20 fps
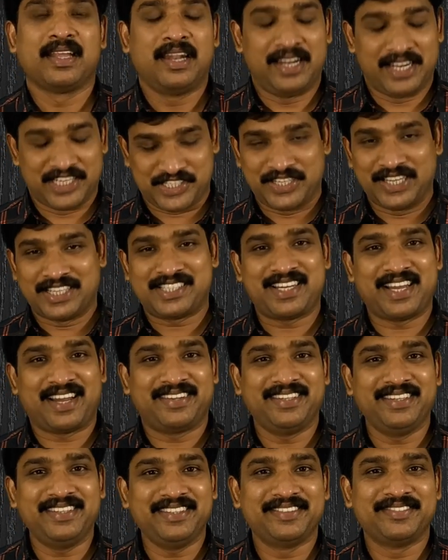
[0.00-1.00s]
Let's get
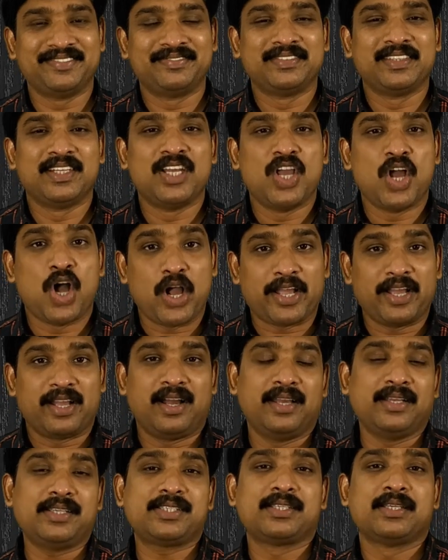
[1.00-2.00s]
started. Okay
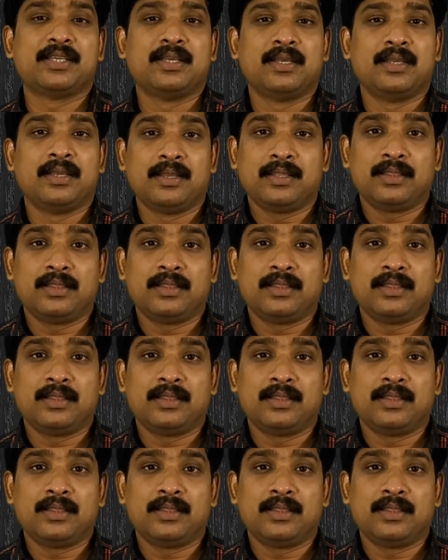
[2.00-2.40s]
guys,